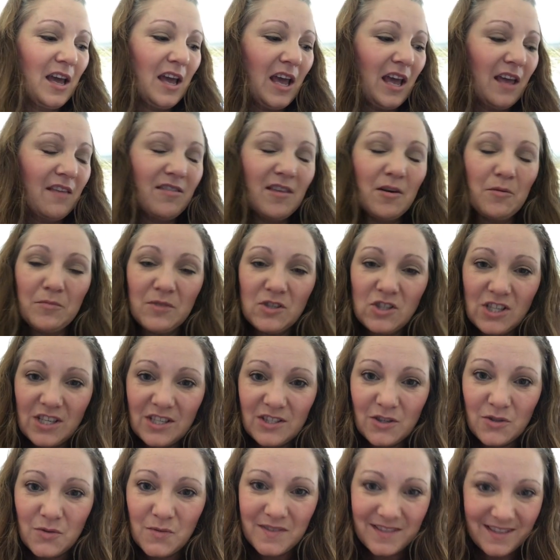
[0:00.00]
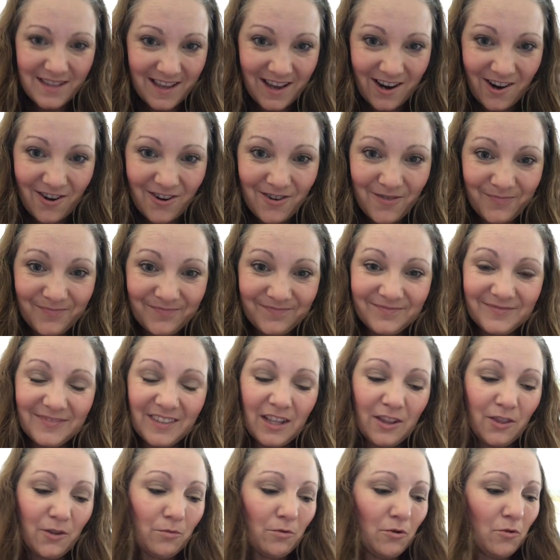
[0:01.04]
And then when Jesus was there,
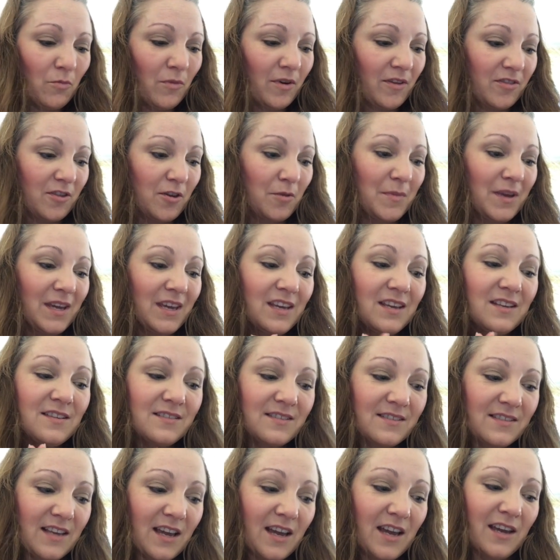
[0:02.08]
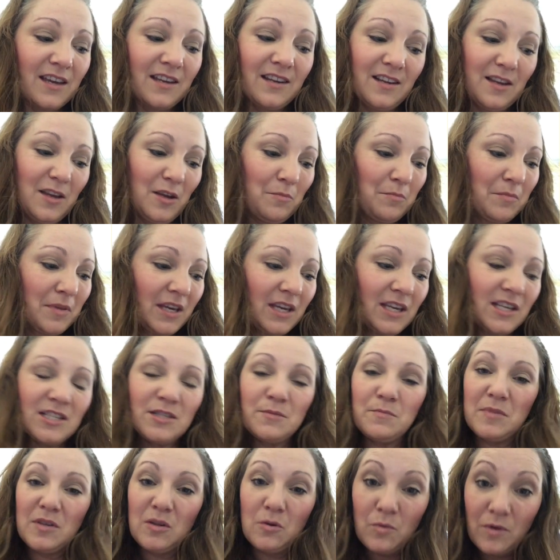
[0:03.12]
in the room with them, he said, "Peace
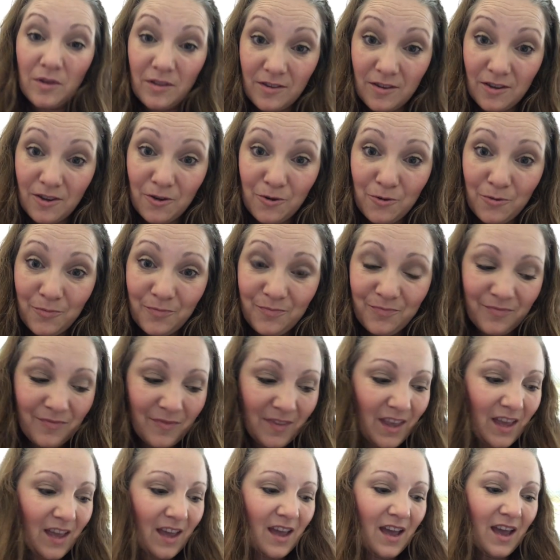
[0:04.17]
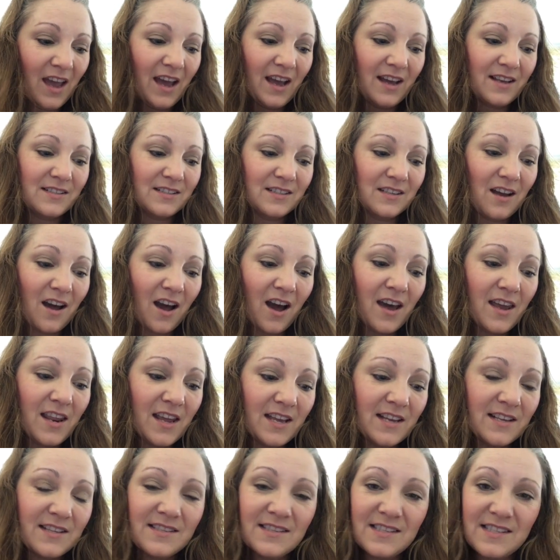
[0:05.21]
be with you. As God
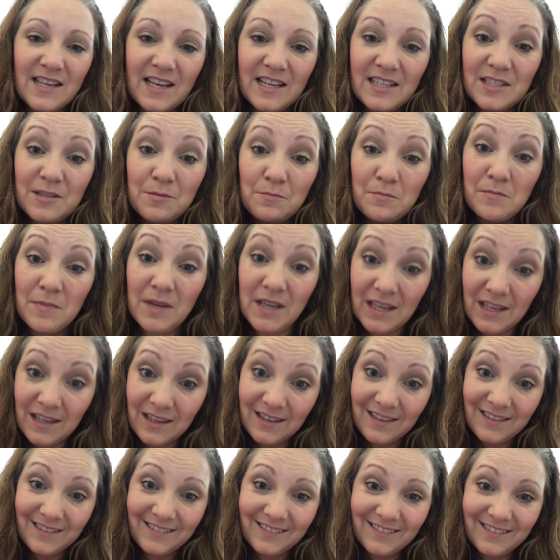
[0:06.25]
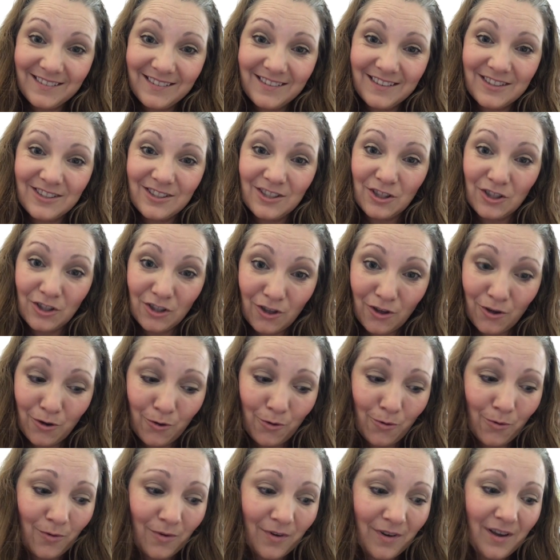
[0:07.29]
has sent me to
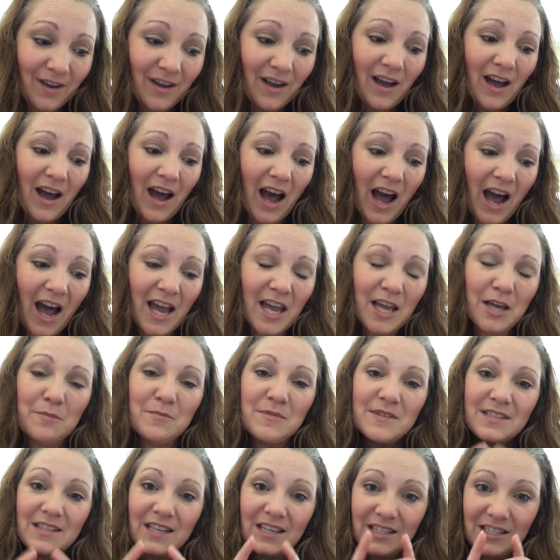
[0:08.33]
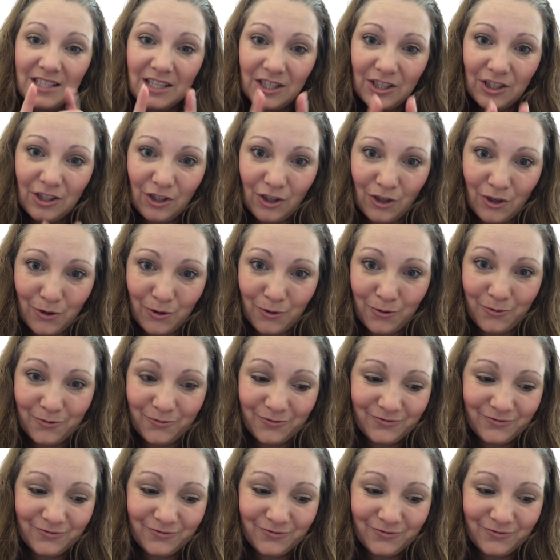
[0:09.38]
you, I am sending you."